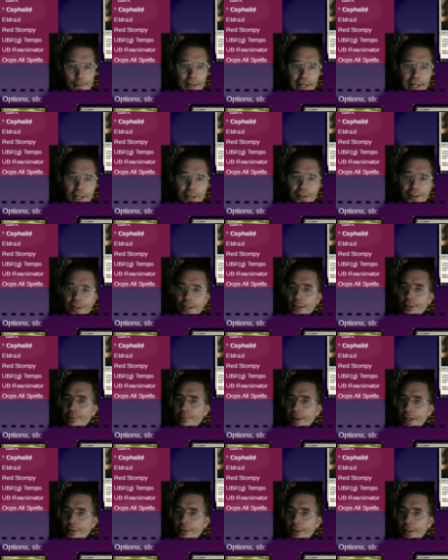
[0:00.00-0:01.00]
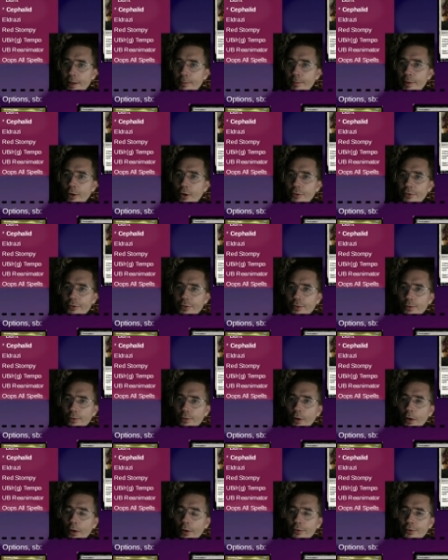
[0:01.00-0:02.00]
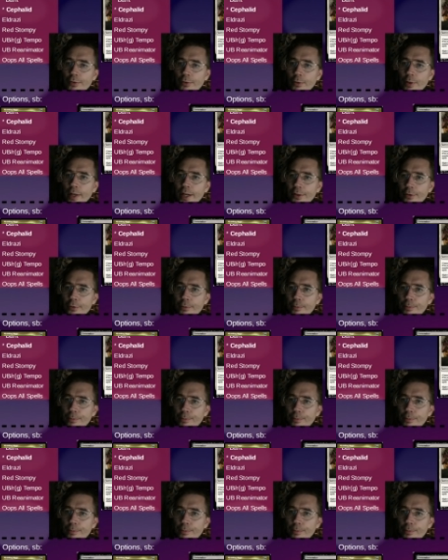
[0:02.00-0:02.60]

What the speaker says: Plague Engineer is better here because you get to